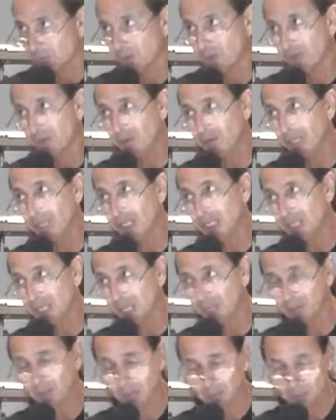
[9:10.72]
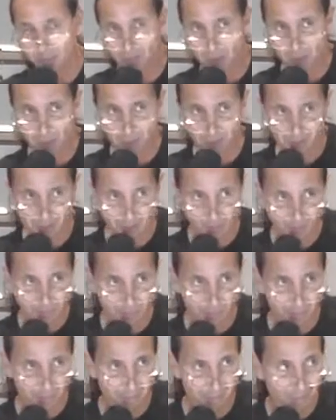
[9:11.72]
who's very established,
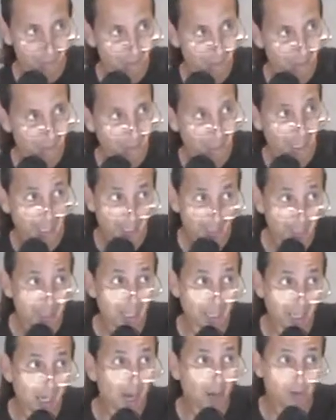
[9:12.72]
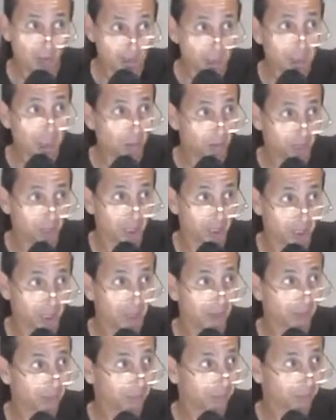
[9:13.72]
and they are
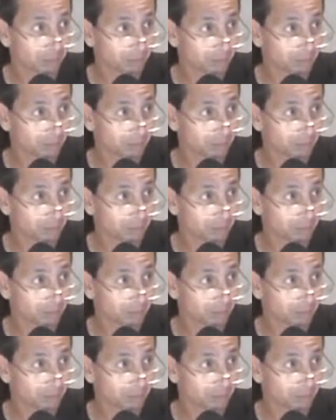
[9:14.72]
disciplined.